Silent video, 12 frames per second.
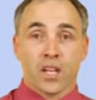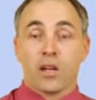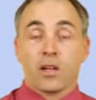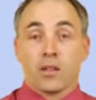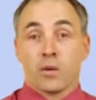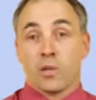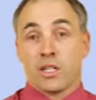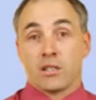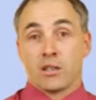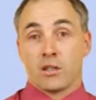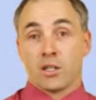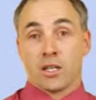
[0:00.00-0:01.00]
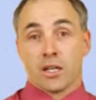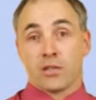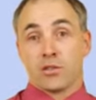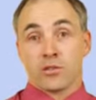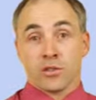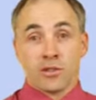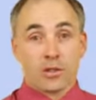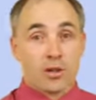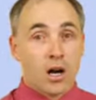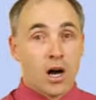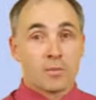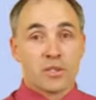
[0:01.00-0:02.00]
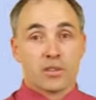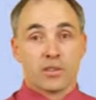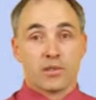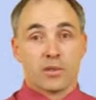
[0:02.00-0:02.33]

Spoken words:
Then we need to look at the surgical options for